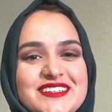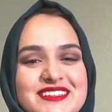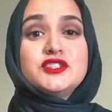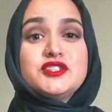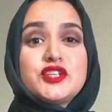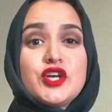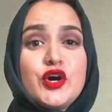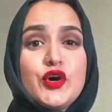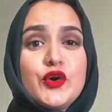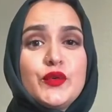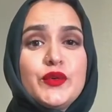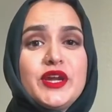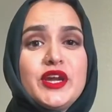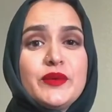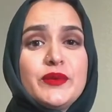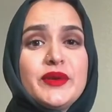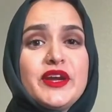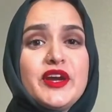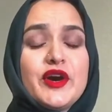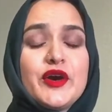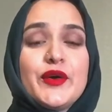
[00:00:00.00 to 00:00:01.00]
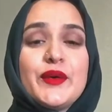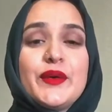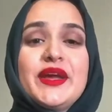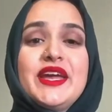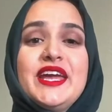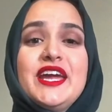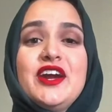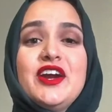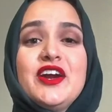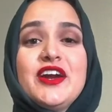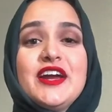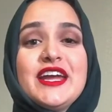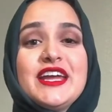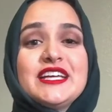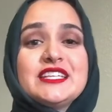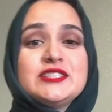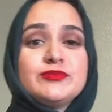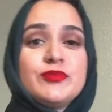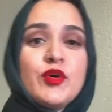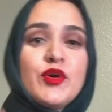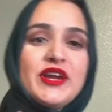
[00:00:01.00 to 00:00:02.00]
So here we go. Here
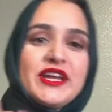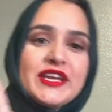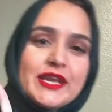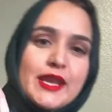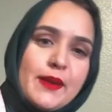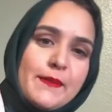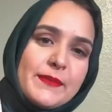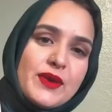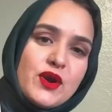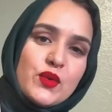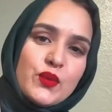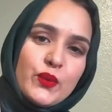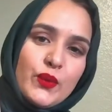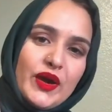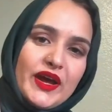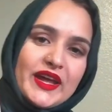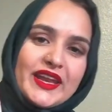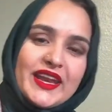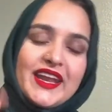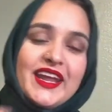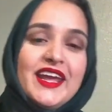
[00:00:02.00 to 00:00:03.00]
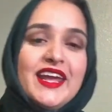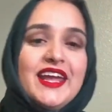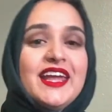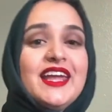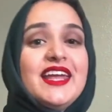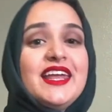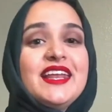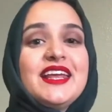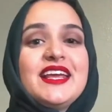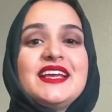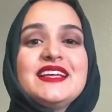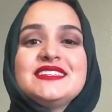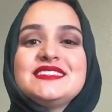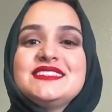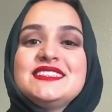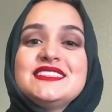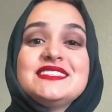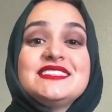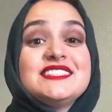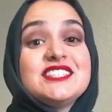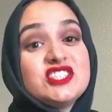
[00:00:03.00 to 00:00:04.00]
is point number one. It is
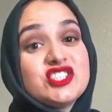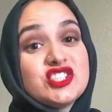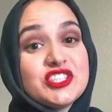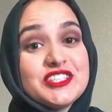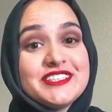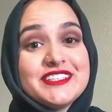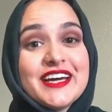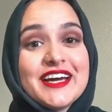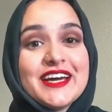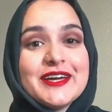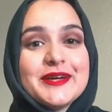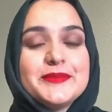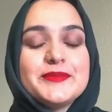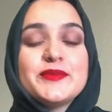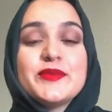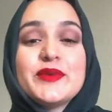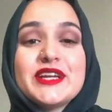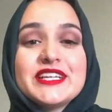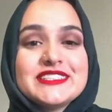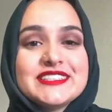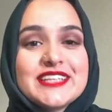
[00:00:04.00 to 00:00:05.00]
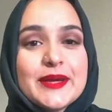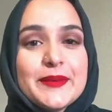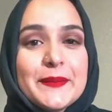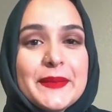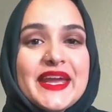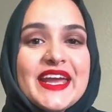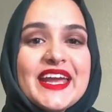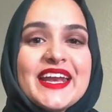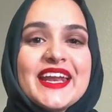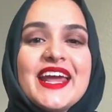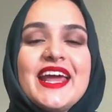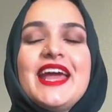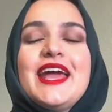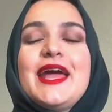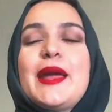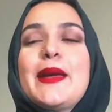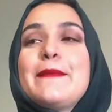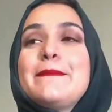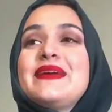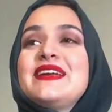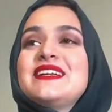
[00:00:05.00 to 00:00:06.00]
decision time. What does that mean?
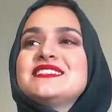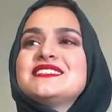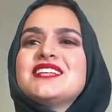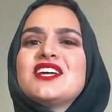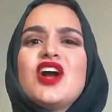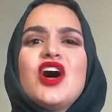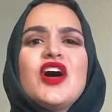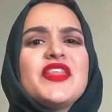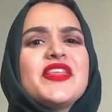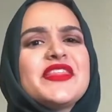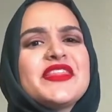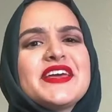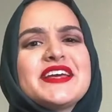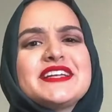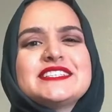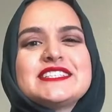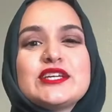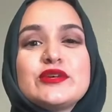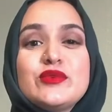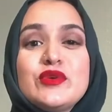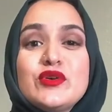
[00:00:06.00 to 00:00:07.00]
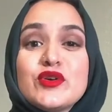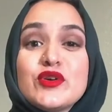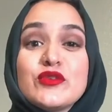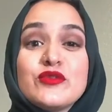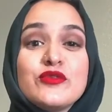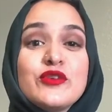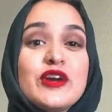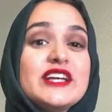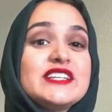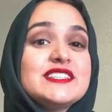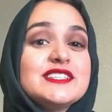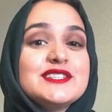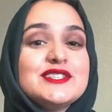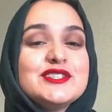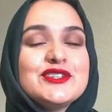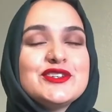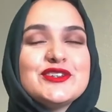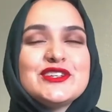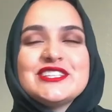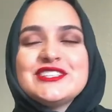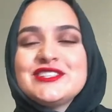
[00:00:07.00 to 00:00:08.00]
It means that all the things that we were afraid to
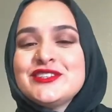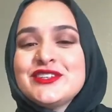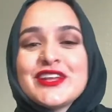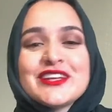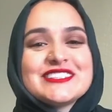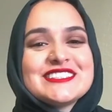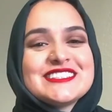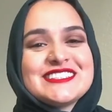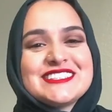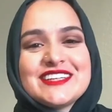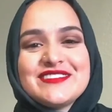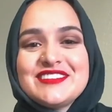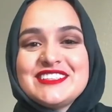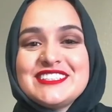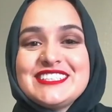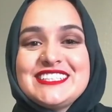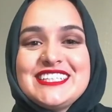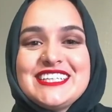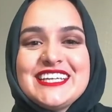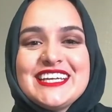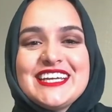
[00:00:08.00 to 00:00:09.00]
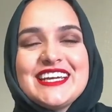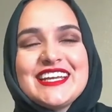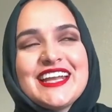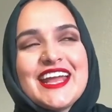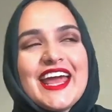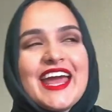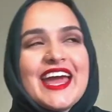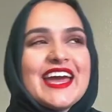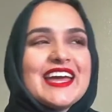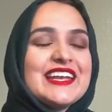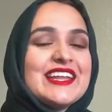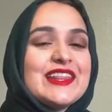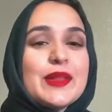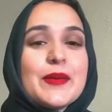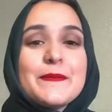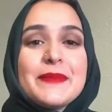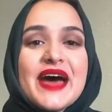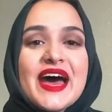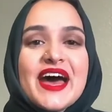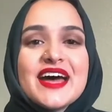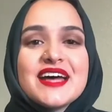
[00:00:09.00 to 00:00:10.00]
do in 2017 and in
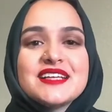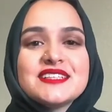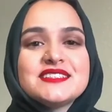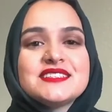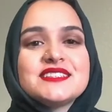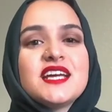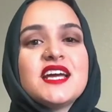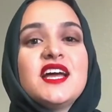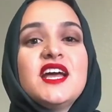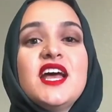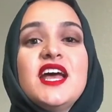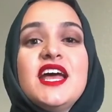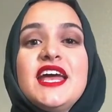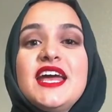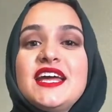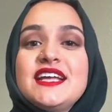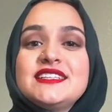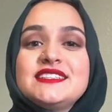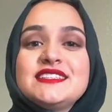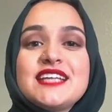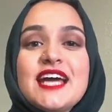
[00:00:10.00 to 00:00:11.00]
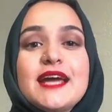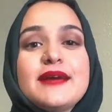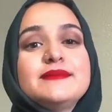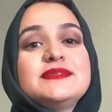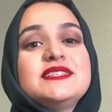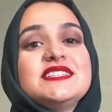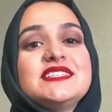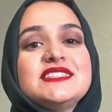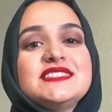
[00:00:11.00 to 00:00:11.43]
the past, it's time to